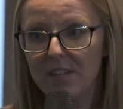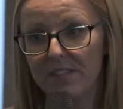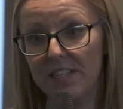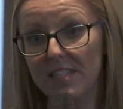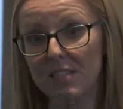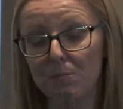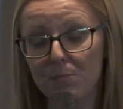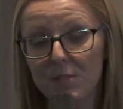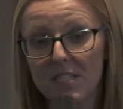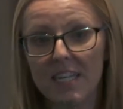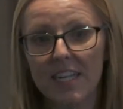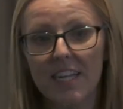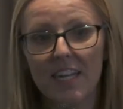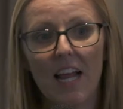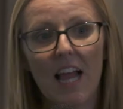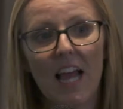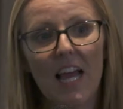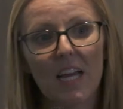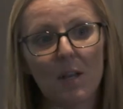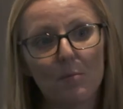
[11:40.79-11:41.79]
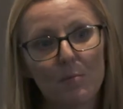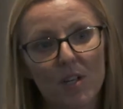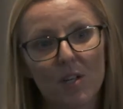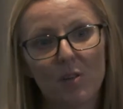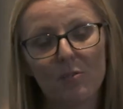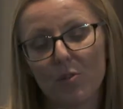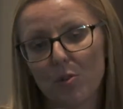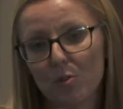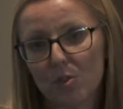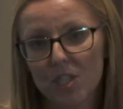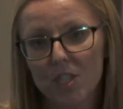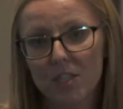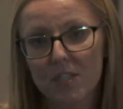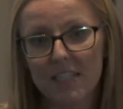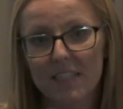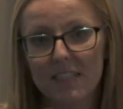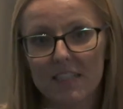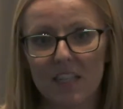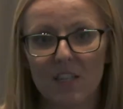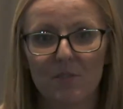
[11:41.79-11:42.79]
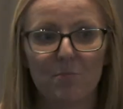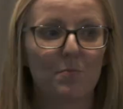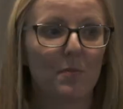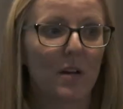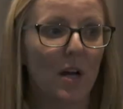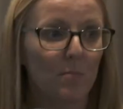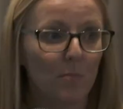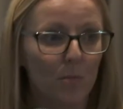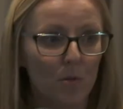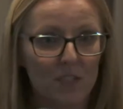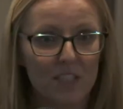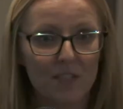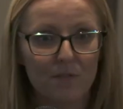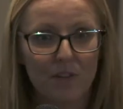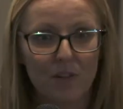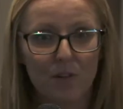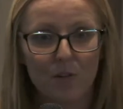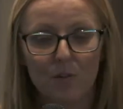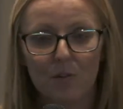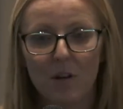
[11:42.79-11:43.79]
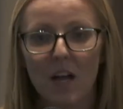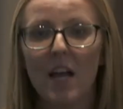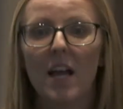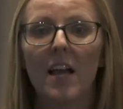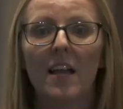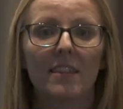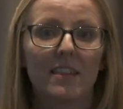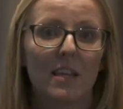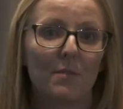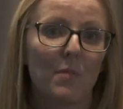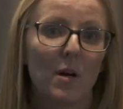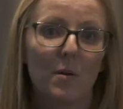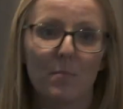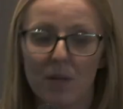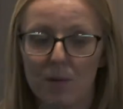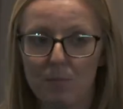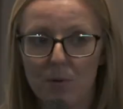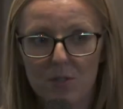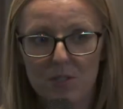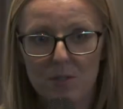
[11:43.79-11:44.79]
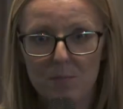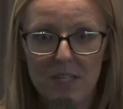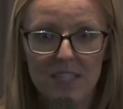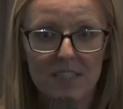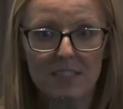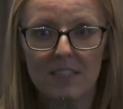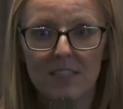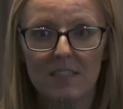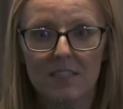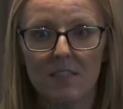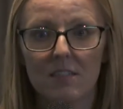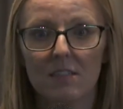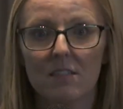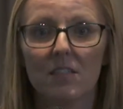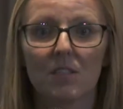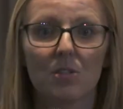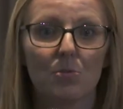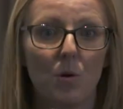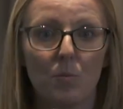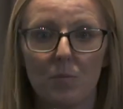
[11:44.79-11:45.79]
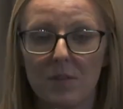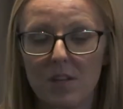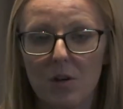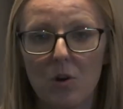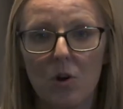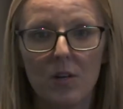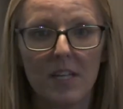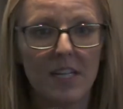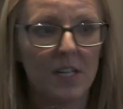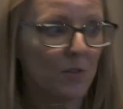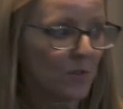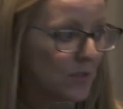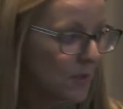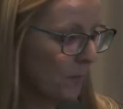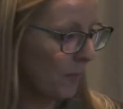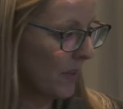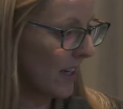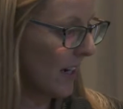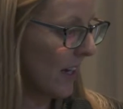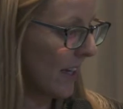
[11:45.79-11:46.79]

If there's a particular element of your duties that have become more difficult, there might be a possibility to swap with a colleague or something